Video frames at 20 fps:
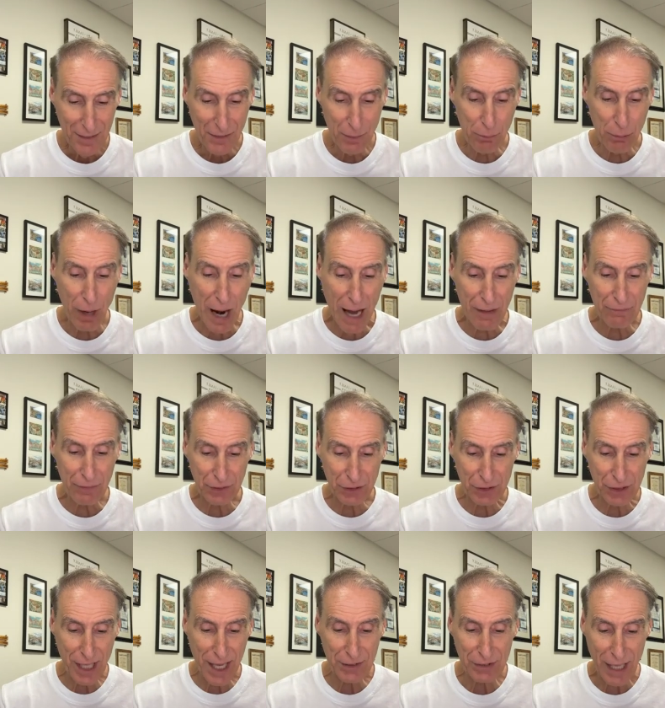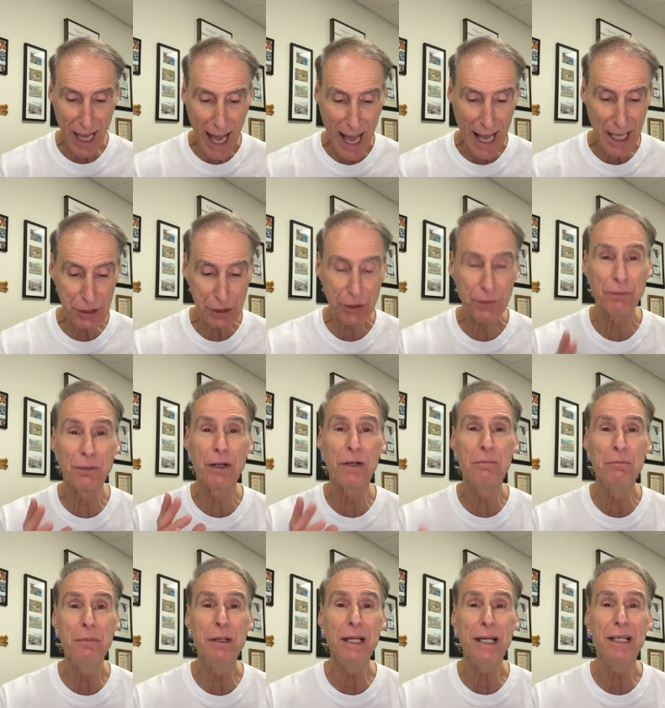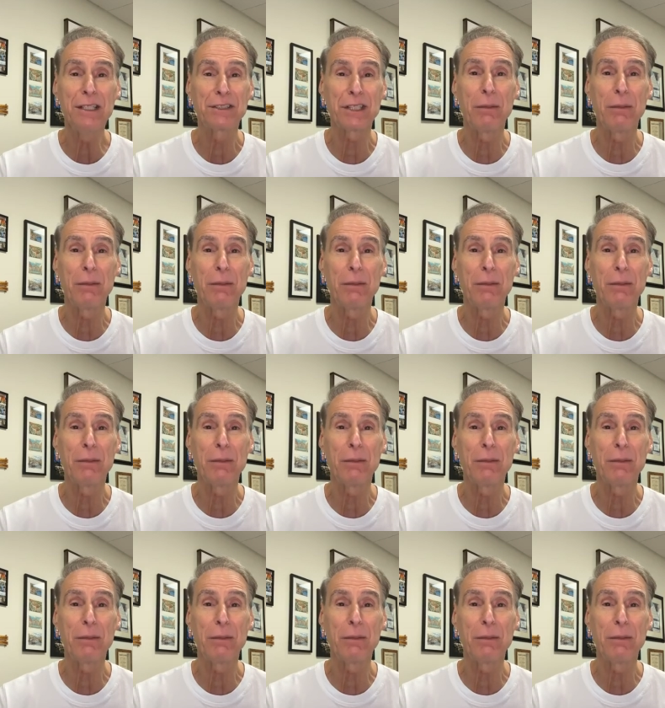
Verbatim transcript: The prophet says, As for me,